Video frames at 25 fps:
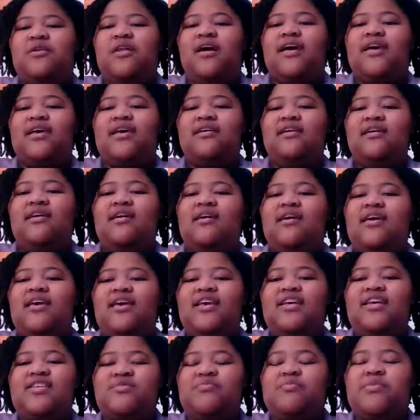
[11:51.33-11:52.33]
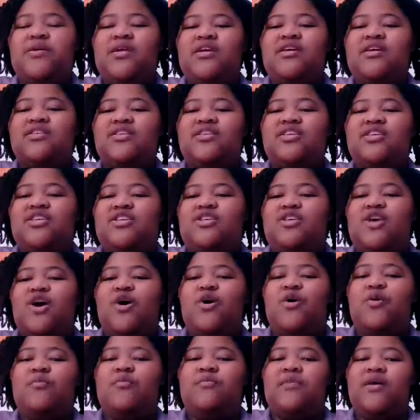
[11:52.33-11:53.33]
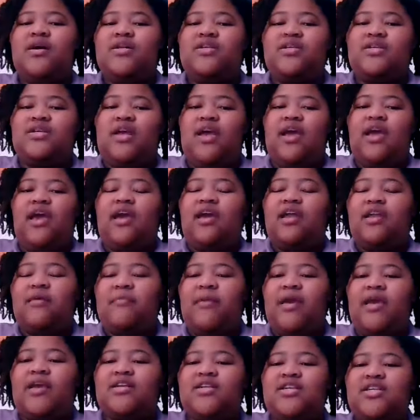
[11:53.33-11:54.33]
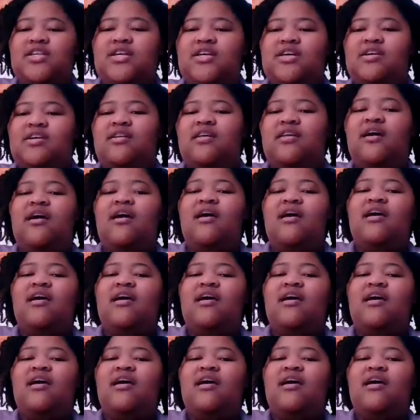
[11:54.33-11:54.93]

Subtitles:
Like he's been in so much animation.